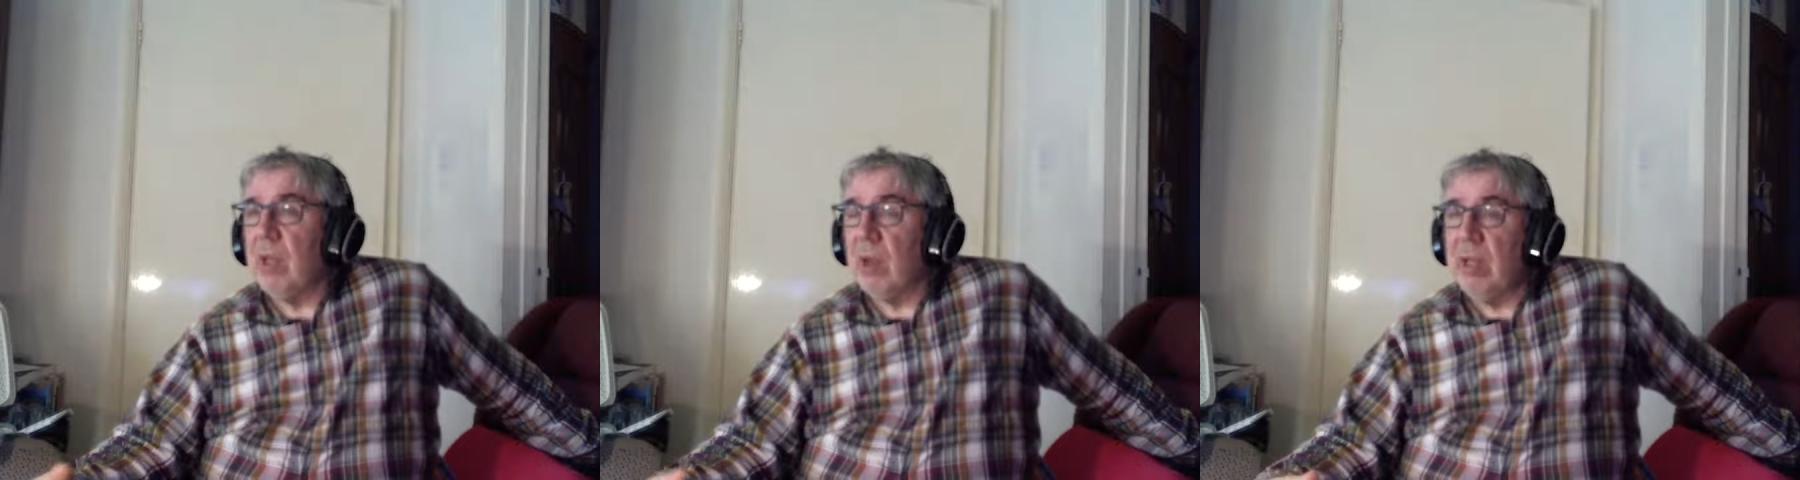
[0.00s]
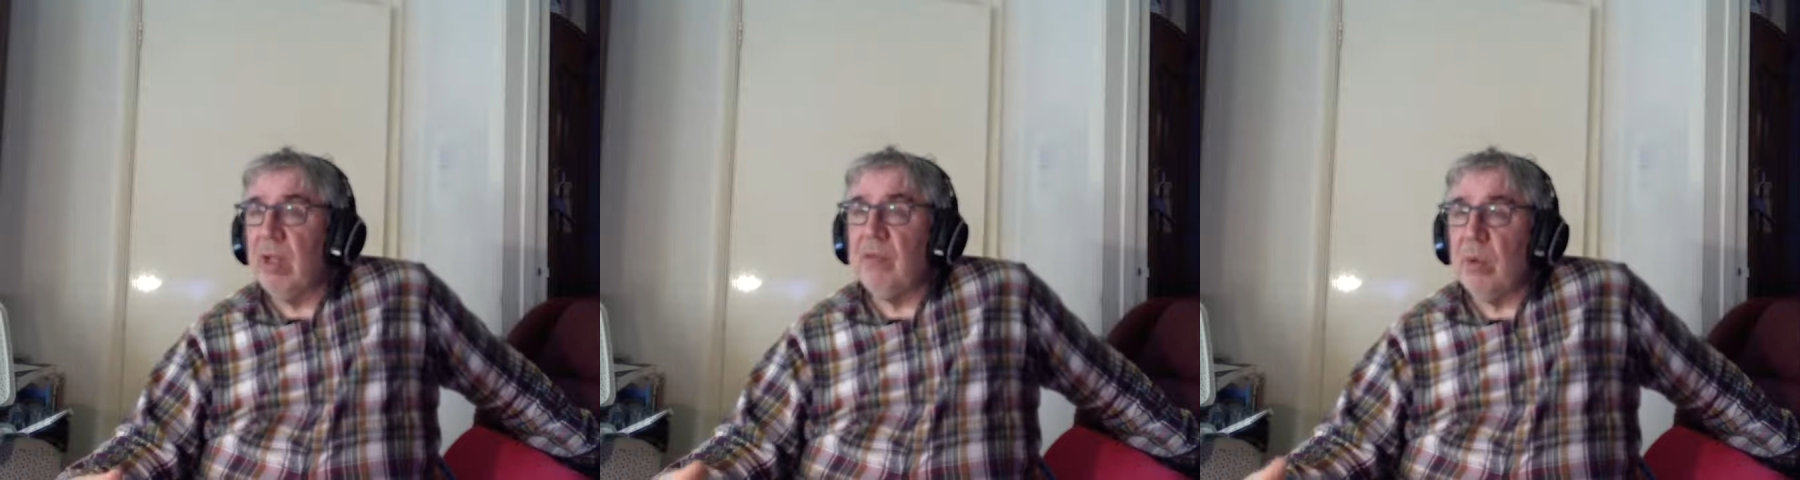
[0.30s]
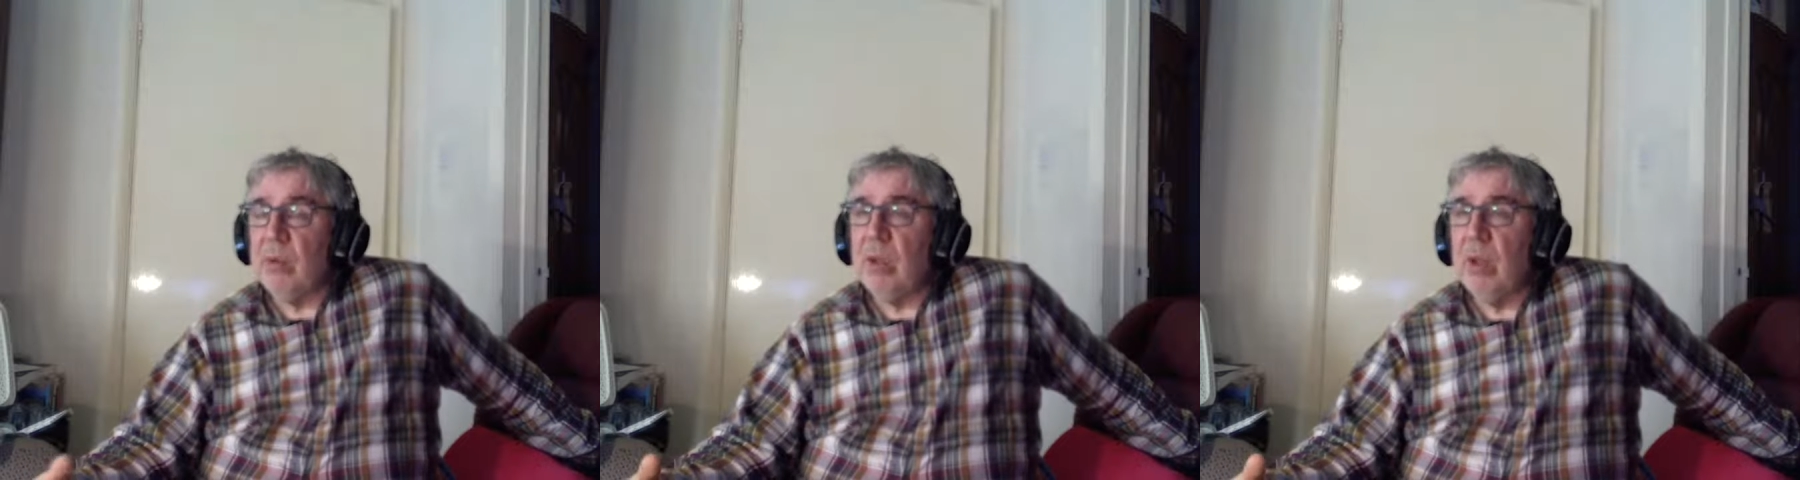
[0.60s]
I later
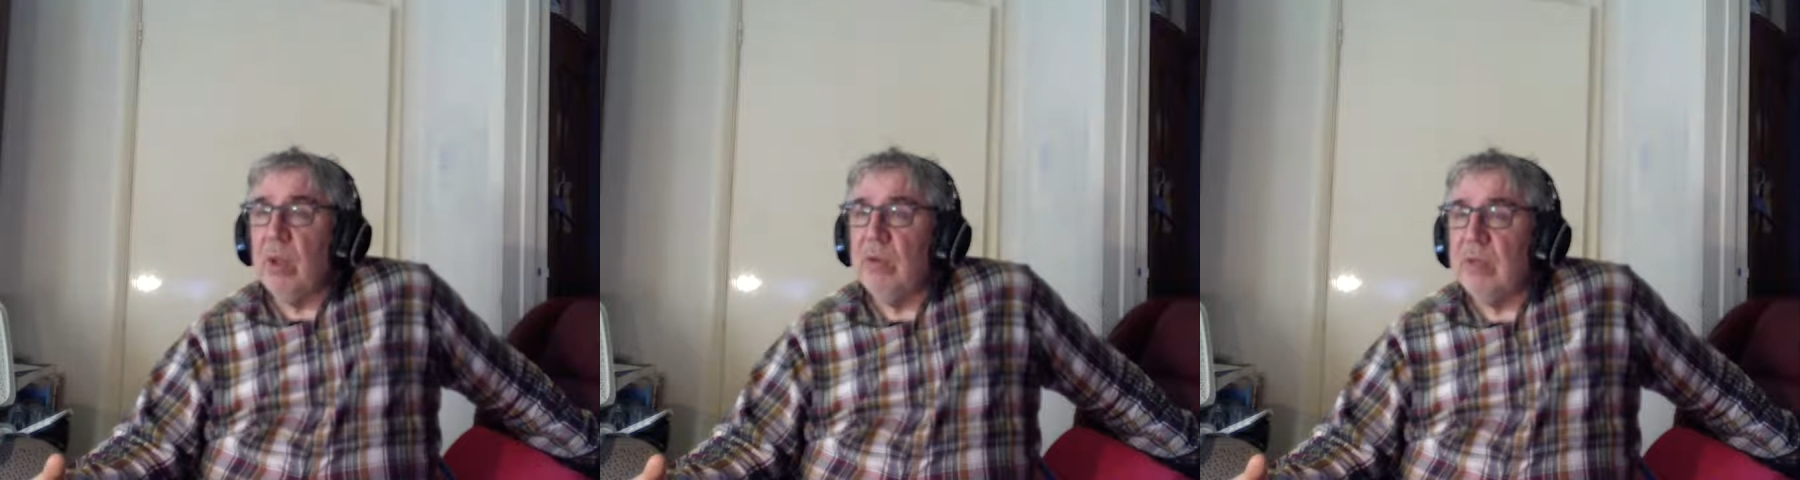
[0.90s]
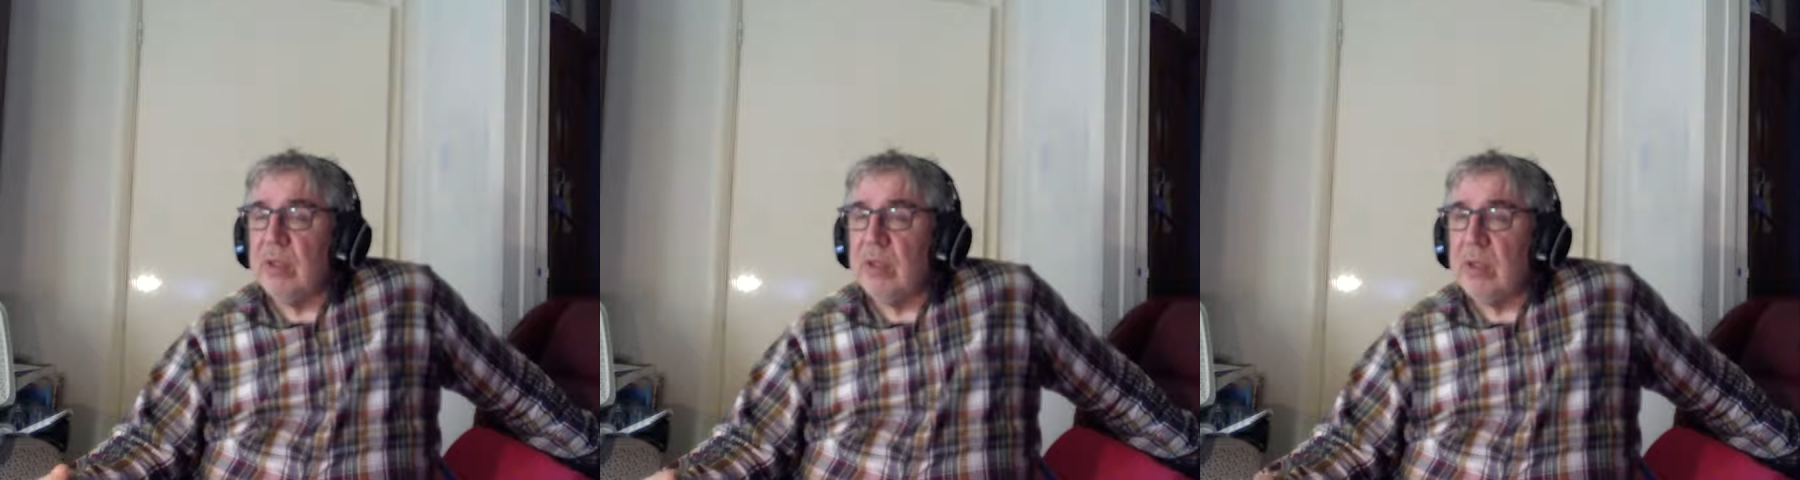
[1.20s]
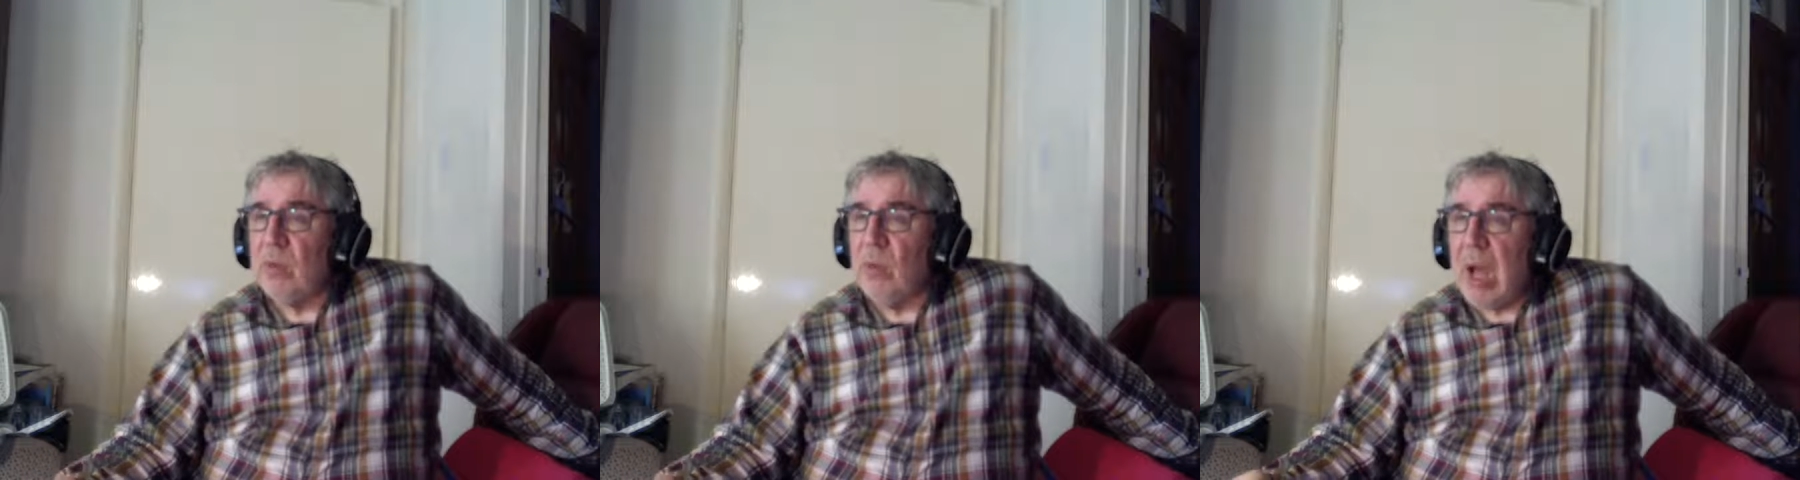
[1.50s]
found out how it fitted
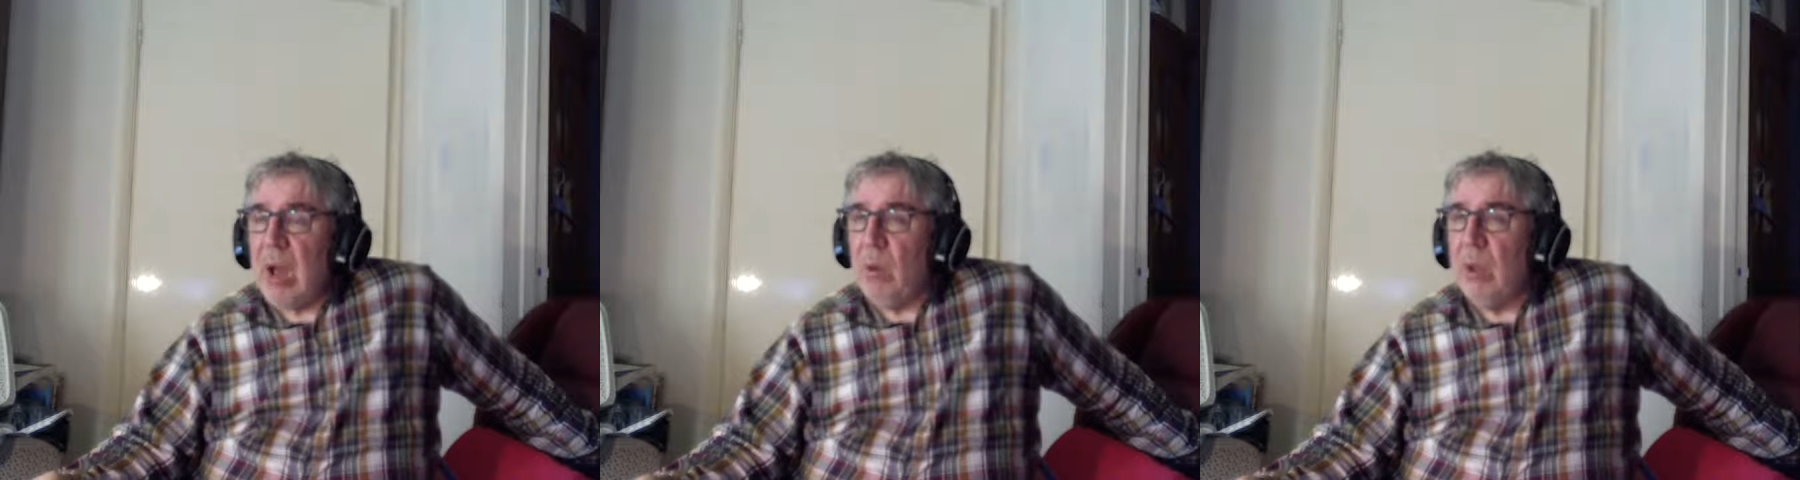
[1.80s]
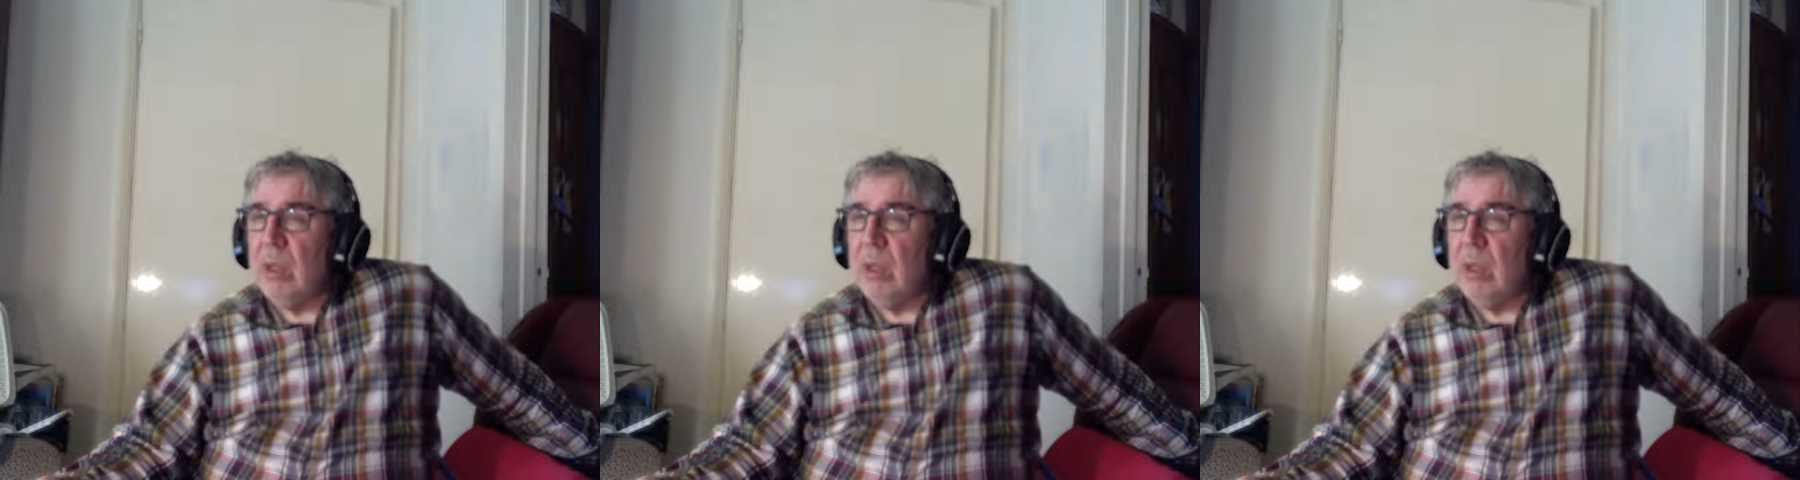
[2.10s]
in. Wow.